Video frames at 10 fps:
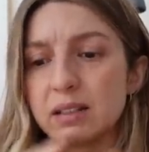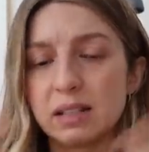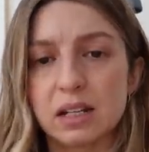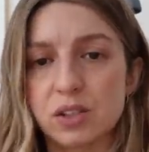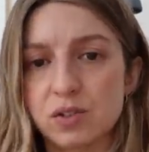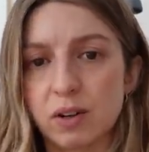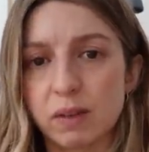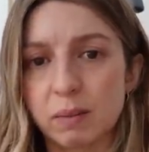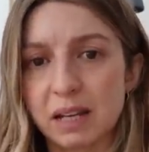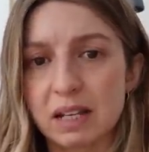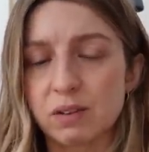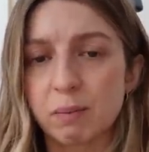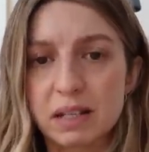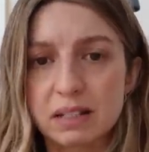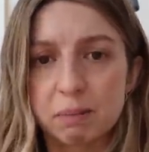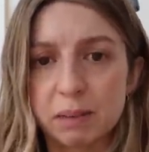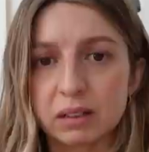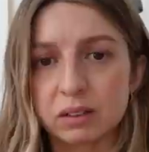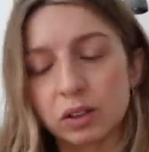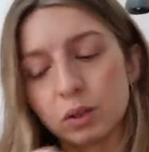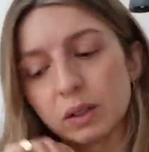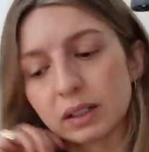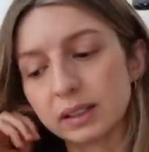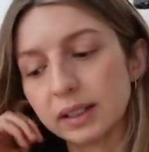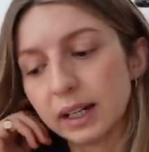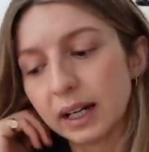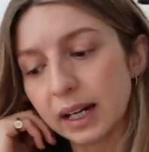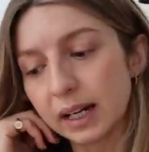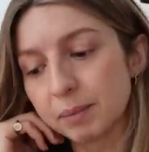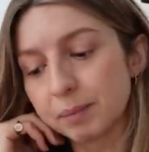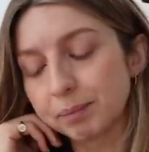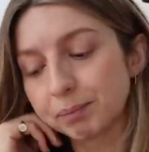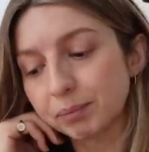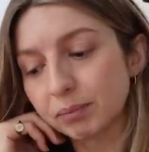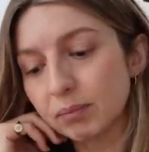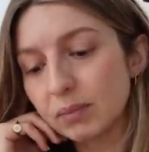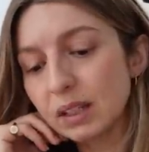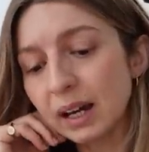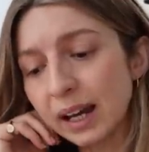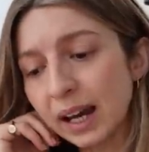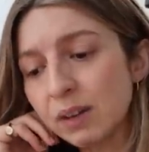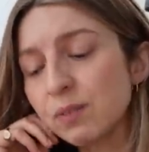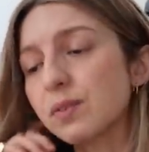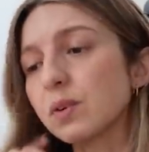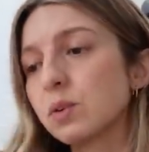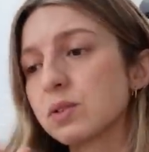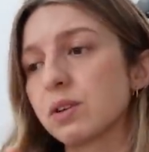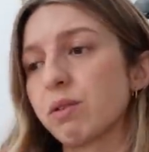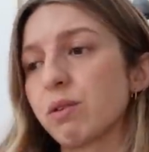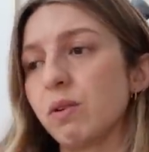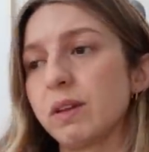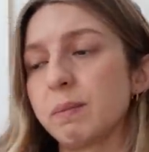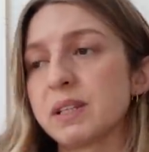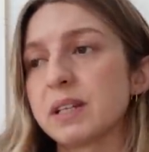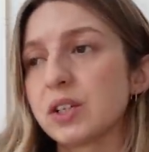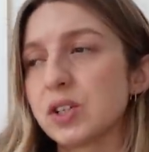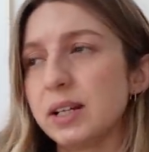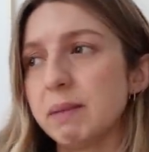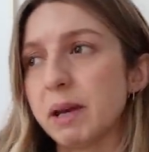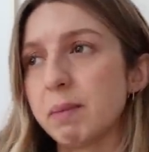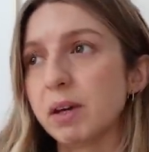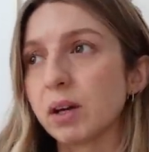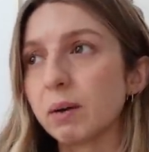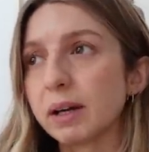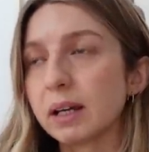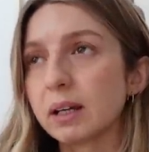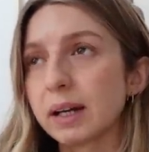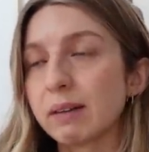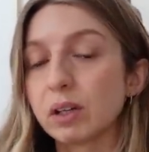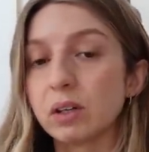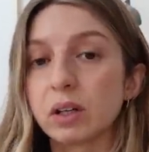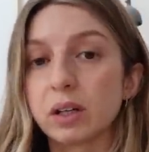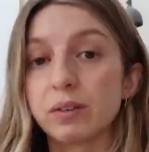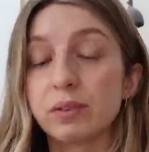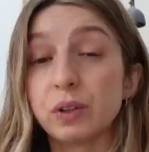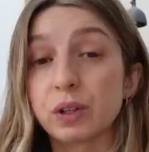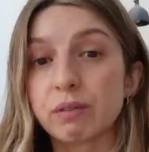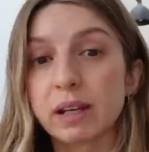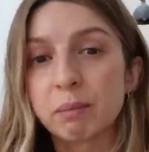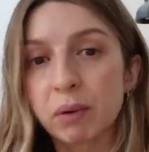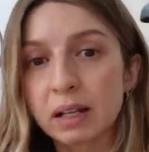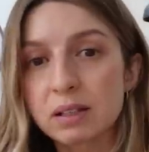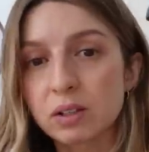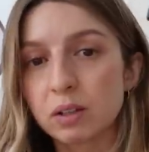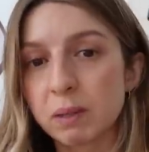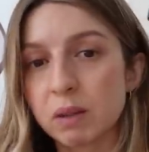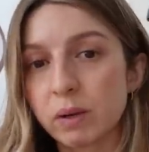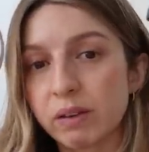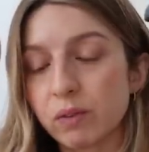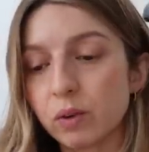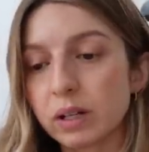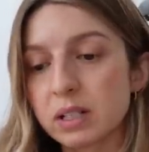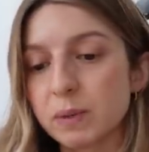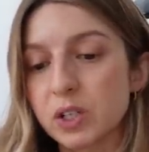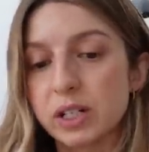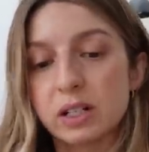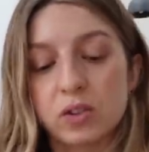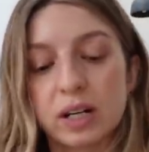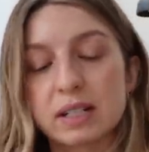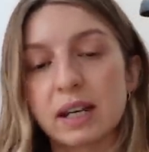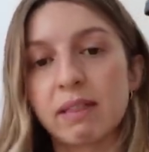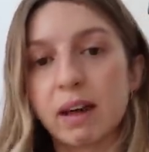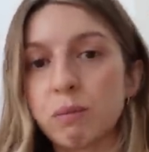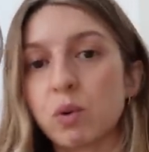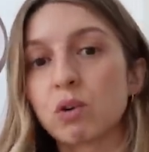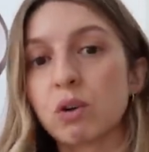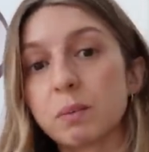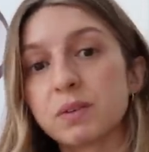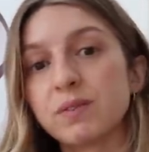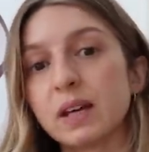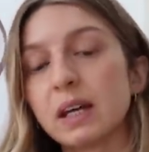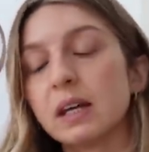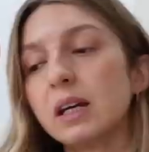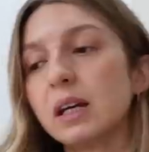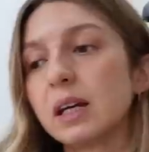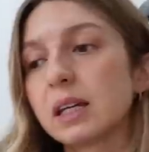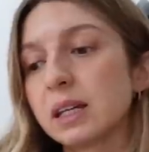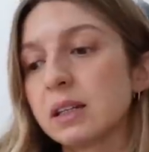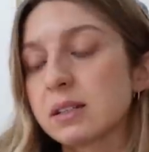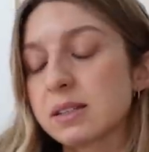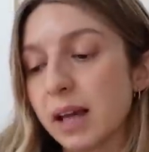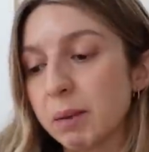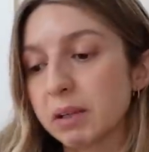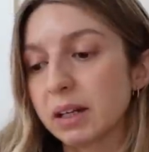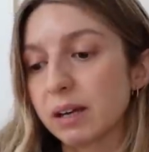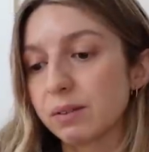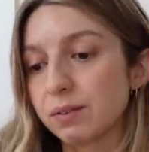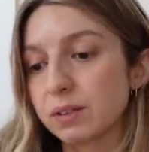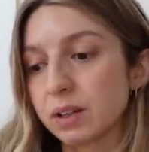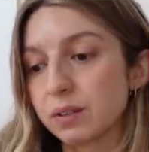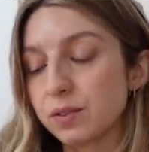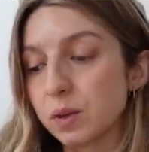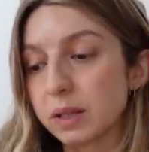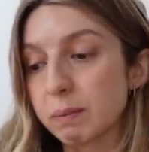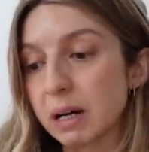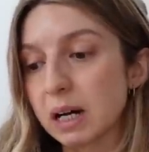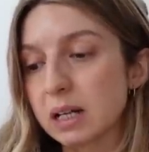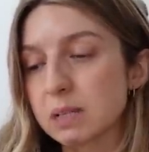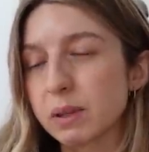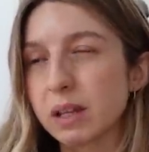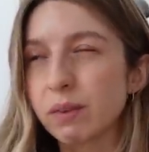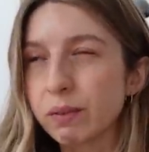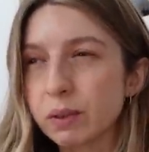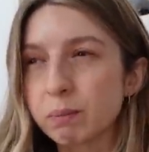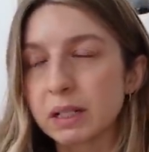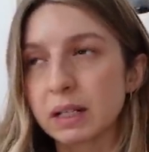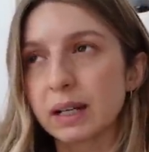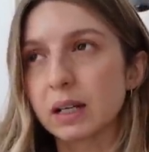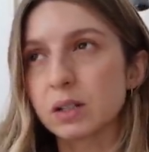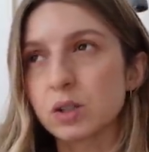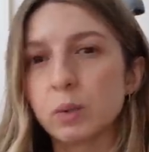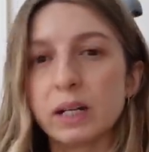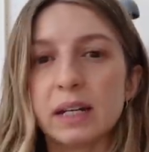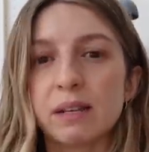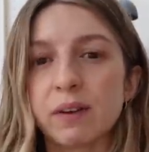deconstruct the blazer and basically build a new one. I have also thought that potentially maybe having a look at a few Korean brands could be the way forward, especially trying to get that more cropped fit. Kinder Salmon have done a few in the past, but they've often been like tweedy